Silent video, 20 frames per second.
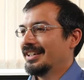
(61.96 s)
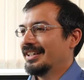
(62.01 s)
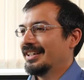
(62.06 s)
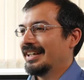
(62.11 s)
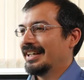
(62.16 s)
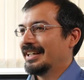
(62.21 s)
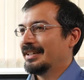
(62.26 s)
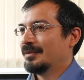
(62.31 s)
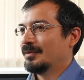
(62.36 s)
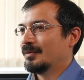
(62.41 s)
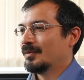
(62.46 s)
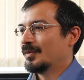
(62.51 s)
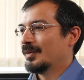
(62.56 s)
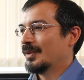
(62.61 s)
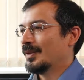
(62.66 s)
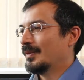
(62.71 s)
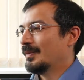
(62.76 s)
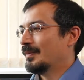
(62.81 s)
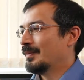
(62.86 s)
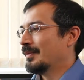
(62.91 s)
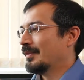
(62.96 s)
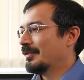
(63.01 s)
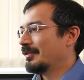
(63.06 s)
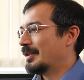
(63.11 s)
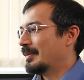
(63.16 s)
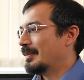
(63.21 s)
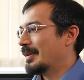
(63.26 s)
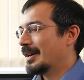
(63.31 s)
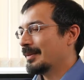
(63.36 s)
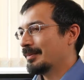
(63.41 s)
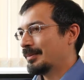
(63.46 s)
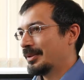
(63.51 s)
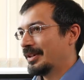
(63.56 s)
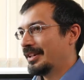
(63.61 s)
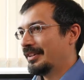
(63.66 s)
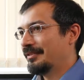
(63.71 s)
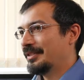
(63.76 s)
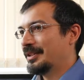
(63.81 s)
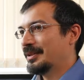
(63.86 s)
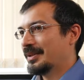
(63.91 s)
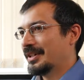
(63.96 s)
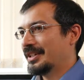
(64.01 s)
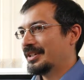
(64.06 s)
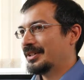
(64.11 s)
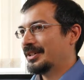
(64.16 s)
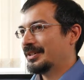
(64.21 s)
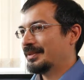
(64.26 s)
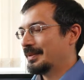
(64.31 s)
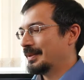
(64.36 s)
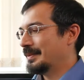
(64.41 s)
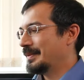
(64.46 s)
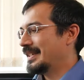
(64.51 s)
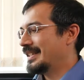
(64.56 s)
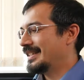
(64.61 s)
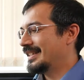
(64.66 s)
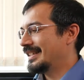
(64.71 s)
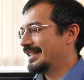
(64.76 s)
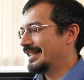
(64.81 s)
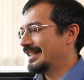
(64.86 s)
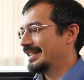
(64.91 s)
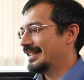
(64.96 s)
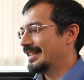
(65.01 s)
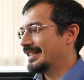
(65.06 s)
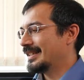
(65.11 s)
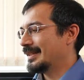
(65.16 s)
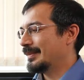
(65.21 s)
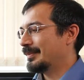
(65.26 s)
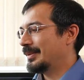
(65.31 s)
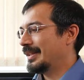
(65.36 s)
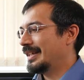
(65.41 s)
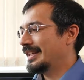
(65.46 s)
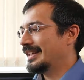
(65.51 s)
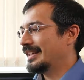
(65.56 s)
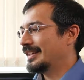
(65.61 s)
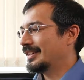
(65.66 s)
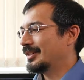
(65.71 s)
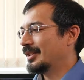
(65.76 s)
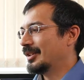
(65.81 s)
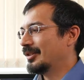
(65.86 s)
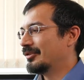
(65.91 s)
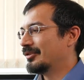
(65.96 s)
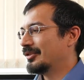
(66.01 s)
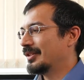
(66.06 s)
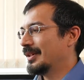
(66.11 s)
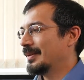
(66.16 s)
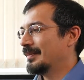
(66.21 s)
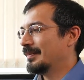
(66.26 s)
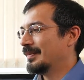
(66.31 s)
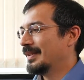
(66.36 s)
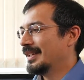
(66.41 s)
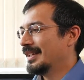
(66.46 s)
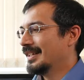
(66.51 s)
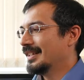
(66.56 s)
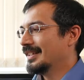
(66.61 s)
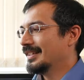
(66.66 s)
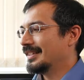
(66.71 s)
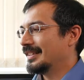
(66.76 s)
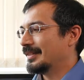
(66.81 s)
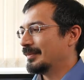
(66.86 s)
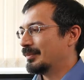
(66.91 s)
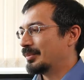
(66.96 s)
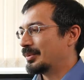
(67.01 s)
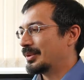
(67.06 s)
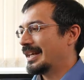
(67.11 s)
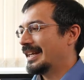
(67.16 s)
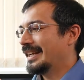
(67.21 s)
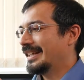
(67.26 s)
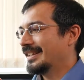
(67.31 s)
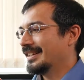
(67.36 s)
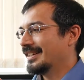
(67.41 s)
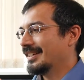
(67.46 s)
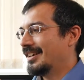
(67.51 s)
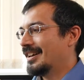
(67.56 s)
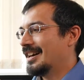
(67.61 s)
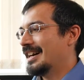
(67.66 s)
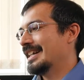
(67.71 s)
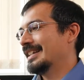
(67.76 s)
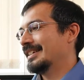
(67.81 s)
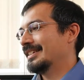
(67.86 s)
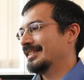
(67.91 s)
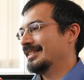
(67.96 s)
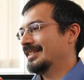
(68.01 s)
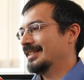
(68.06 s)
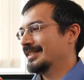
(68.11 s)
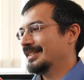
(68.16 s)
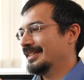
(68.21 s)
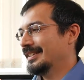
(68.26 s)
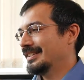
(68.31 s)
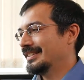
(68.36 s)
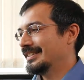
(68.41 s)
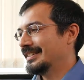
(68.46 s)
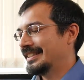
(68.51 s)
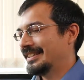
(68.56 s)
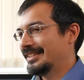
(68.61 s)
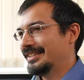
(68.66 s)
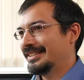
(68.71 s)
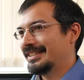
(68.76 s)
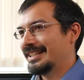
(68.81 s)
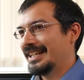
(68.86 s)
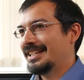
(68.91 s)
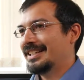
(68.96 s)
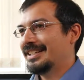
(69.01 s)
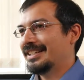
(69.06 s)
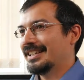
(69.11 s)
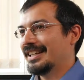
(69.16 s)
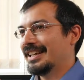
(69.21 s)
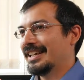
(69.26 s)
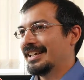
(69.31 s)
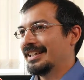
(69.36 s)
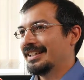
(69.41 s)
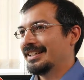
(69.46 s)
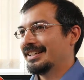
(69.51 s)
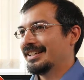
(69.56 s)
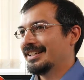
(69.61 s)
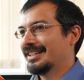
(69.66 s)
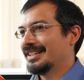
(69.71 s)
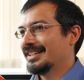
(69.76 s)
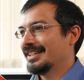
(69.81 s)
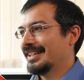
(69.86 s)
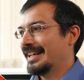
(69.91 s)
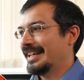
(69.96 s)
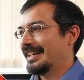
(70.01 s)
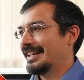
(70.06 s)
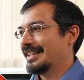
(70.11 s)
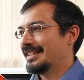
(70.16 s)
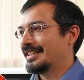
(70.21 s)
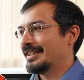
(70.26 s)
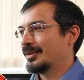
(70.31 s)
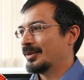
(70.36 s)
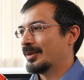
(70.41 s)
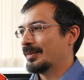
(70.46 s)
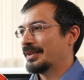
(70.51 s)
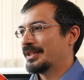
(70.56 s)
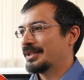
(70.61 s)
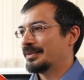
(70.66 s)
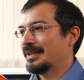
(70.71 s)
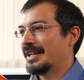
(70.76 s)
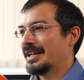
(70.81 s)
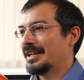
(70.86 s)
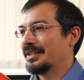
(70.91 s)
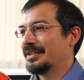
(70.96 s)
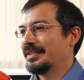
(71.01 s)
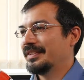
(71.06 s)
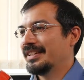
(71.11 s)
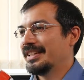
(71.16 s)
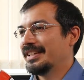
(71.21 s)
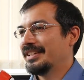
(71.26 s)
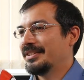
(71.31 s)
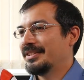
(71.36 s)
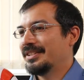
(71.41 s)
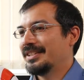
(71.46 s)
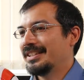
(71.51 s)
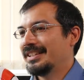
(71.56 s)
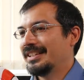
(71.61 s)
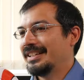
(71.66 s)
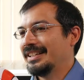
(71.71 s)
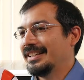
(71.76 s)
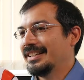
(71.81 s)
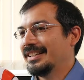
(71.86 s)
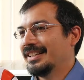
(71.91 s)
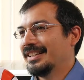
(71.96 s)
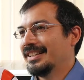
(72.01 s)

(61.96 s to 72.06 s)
And from our point of view on Earth, what we see is the planet go from the bright, hot day side, and as it orbits around, then you see